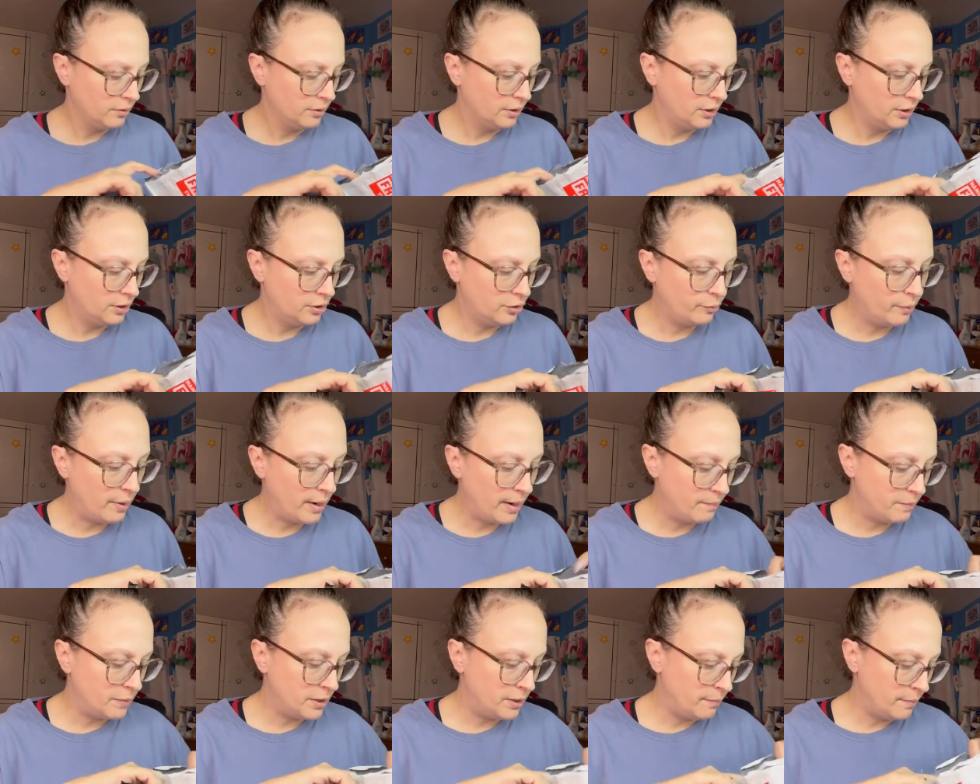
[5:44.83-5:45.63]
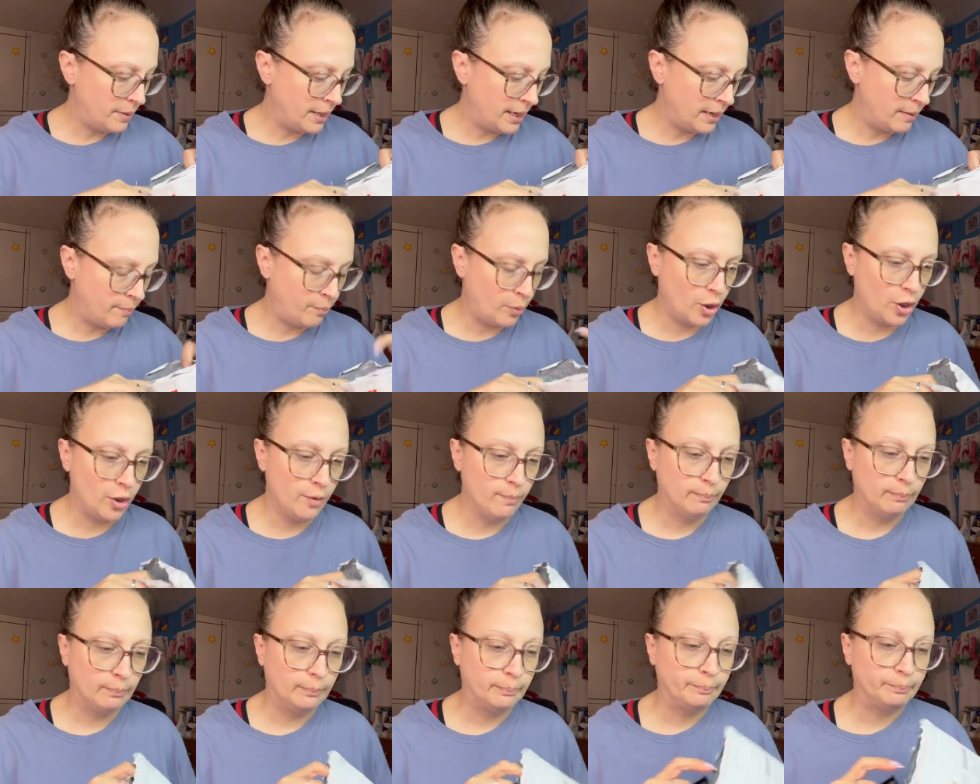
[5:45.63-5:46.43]
it's wrapped in paper.
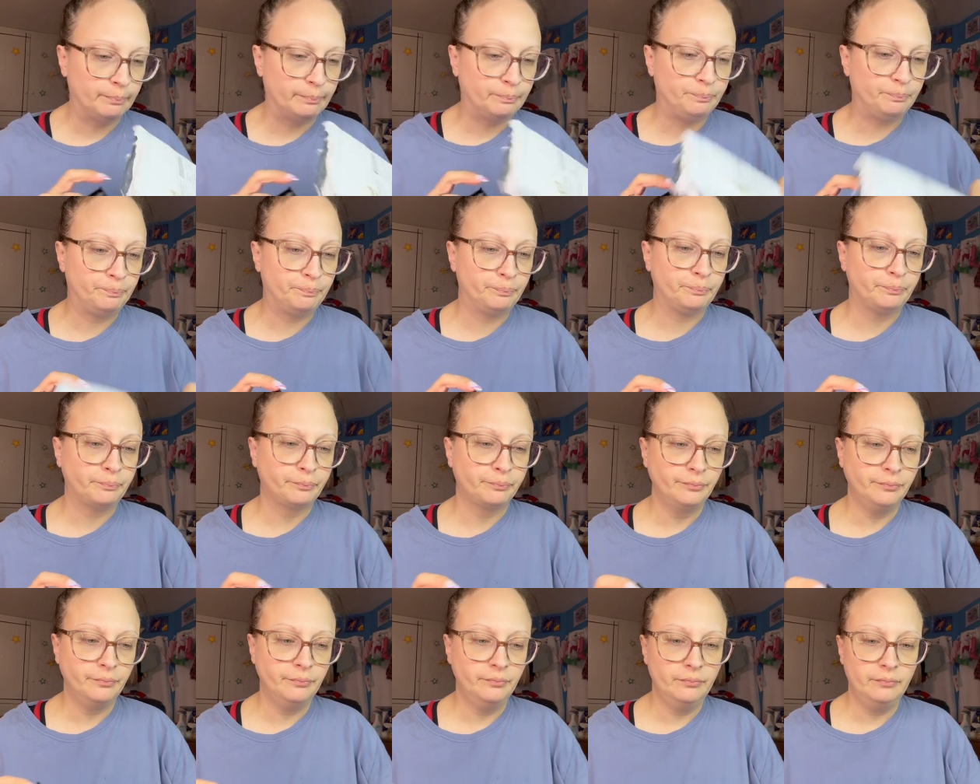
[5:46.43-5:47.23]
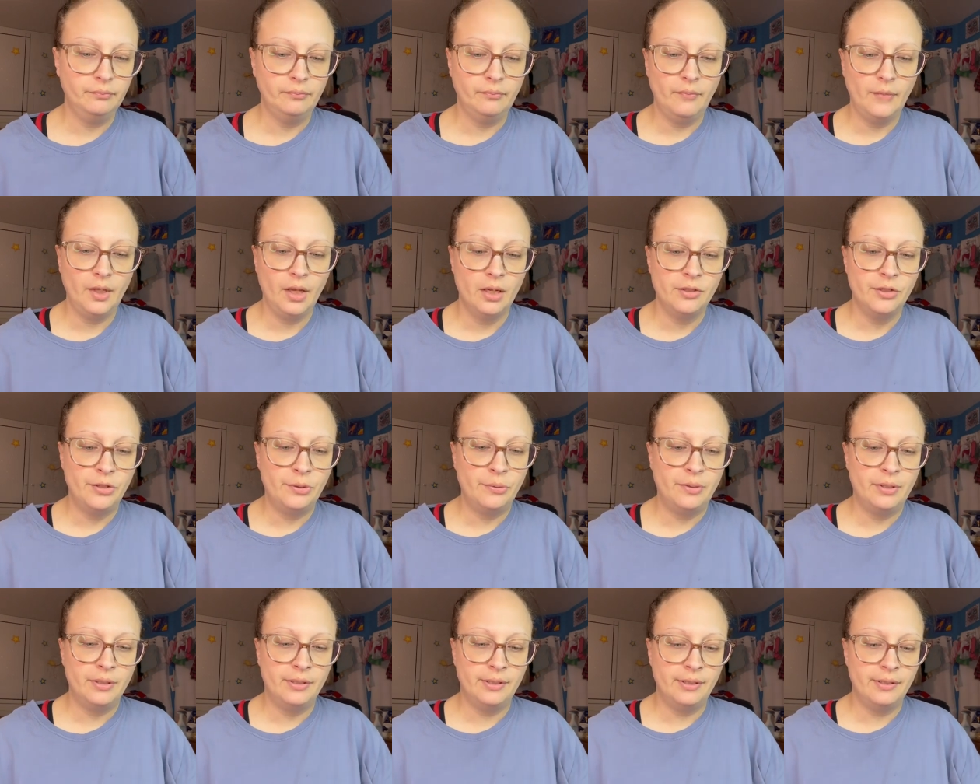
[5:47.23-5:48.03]
So
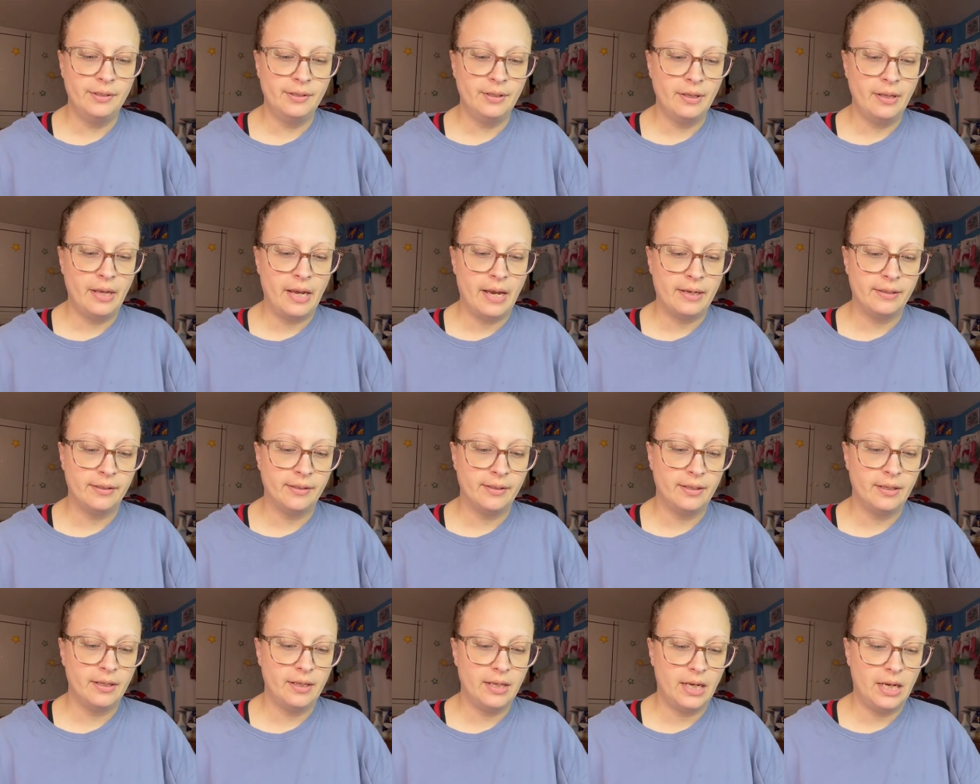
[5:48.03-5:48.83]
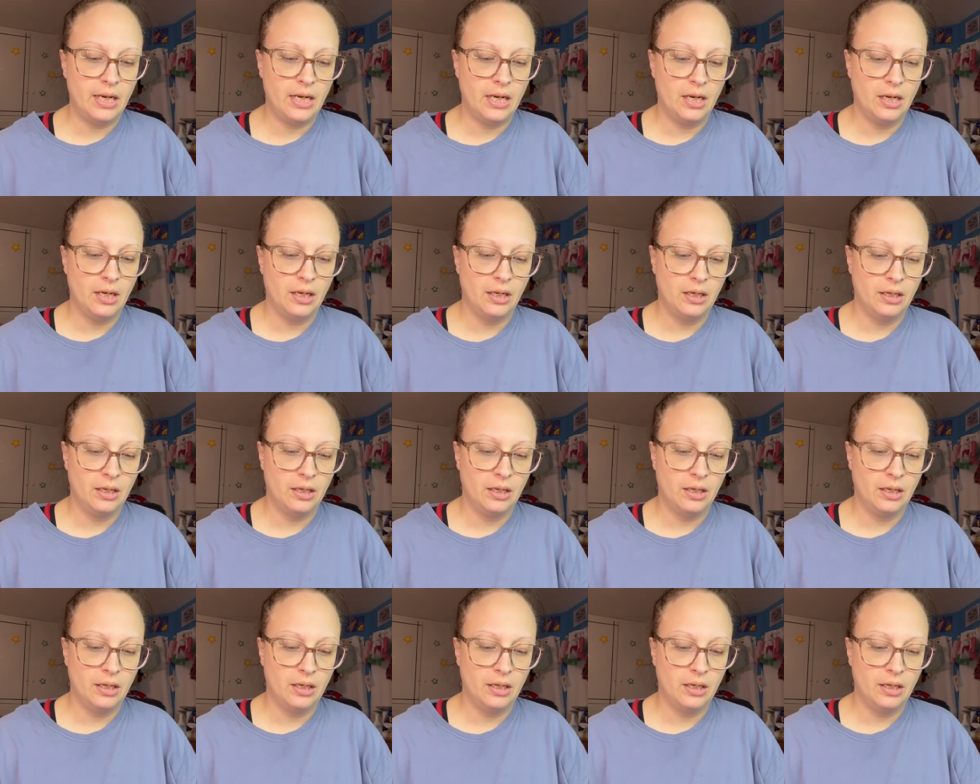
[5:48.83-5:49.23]
this is the last thing.